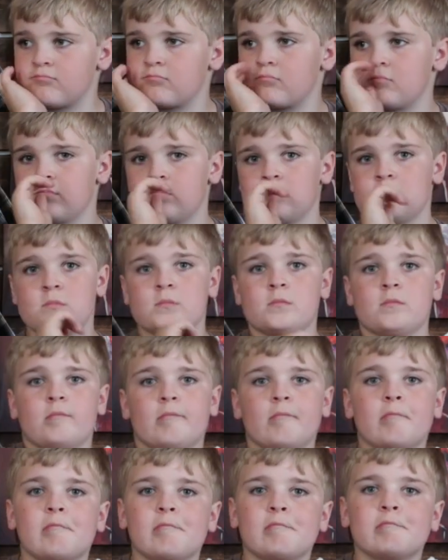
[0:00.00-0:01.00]

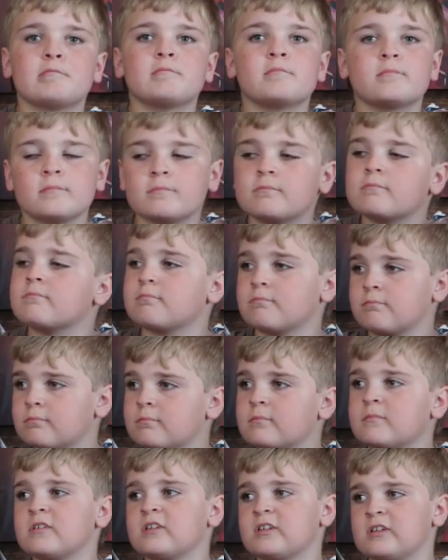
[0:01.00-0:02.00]

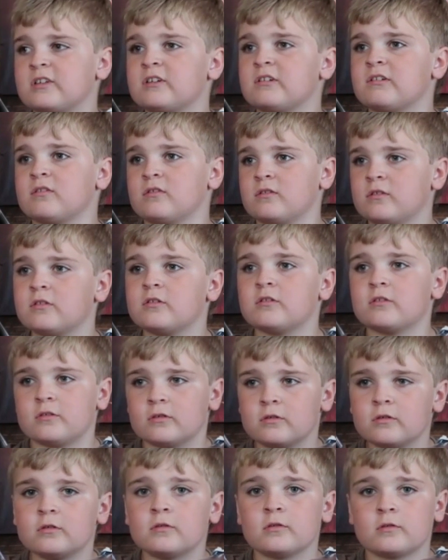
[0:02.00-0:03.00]

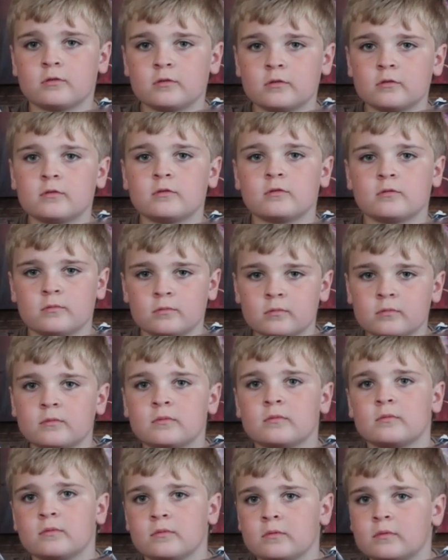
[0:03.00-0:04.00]

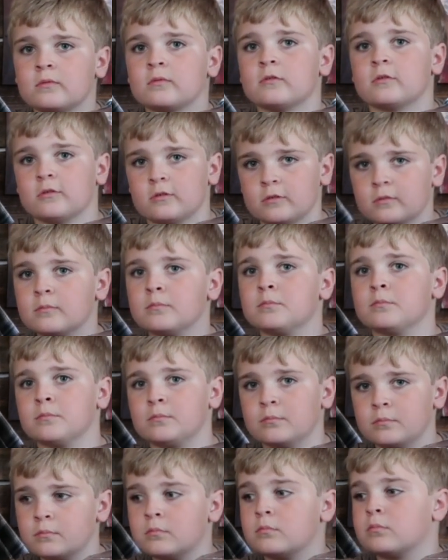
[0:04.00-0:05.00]

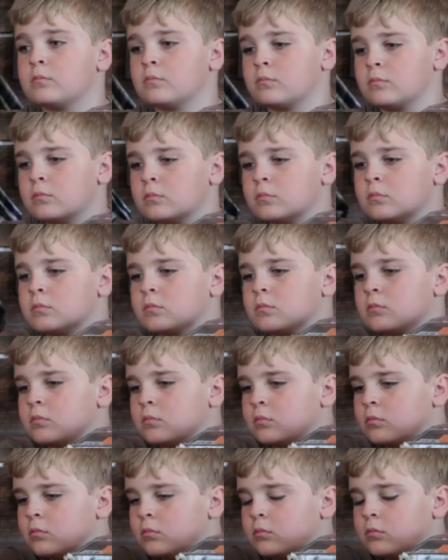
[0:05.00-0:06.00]

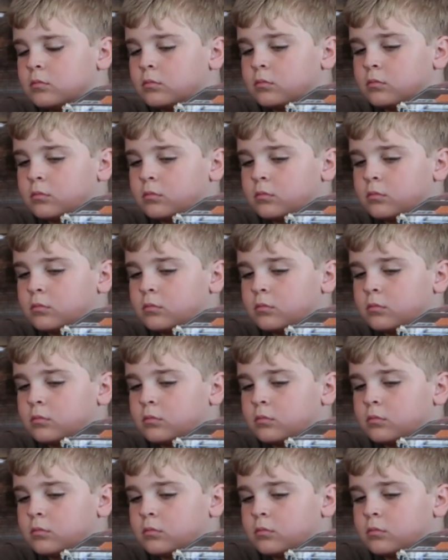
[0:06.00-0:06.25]
(not speaking)